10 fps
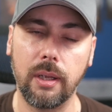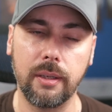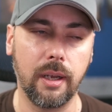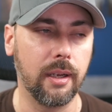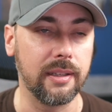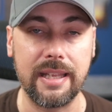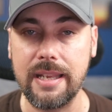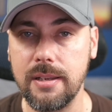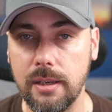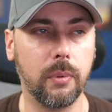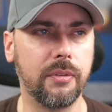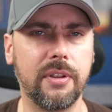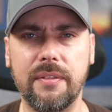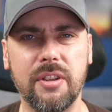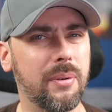Uh, Geek will
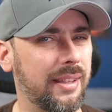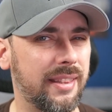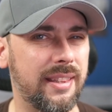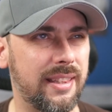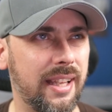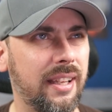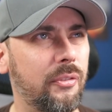save you, I think